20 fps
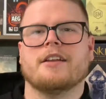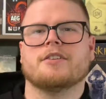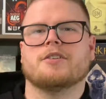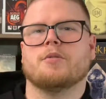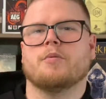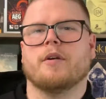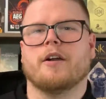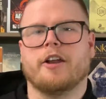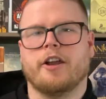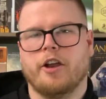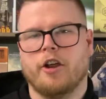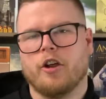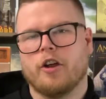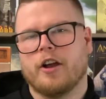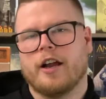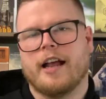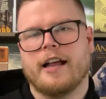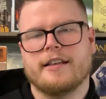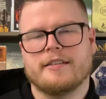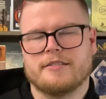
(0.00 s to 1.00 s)
to where your
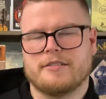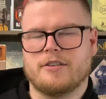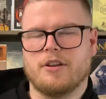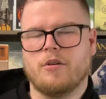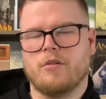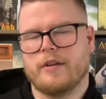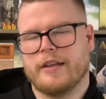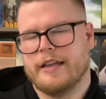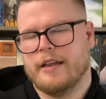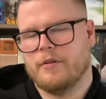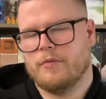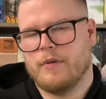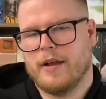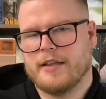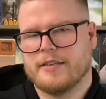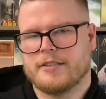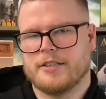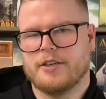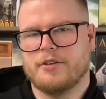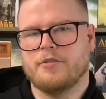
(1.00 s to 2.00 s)
guys don't get
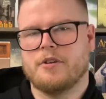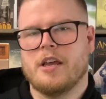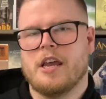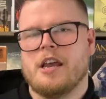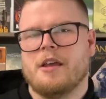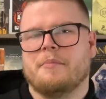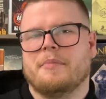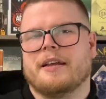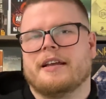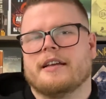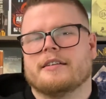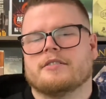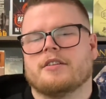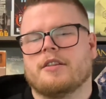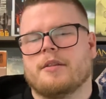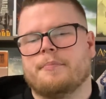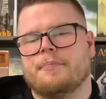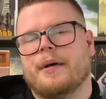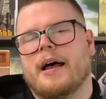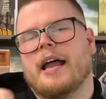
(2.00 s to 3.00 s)
rescued. Because on
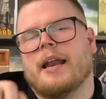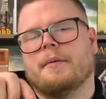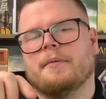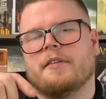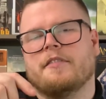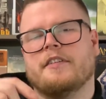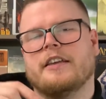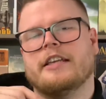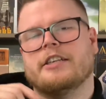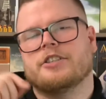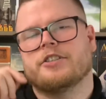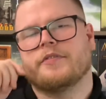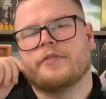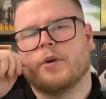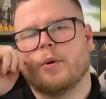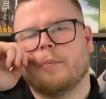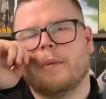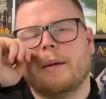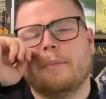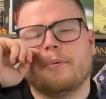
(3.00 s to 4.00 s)
the bottom of each of
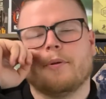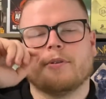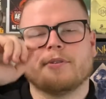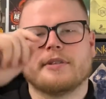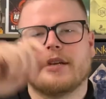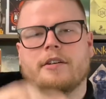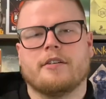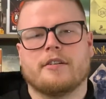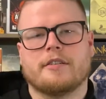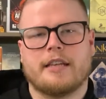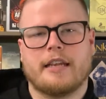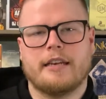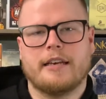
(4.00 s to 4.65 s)
your meeples, there is a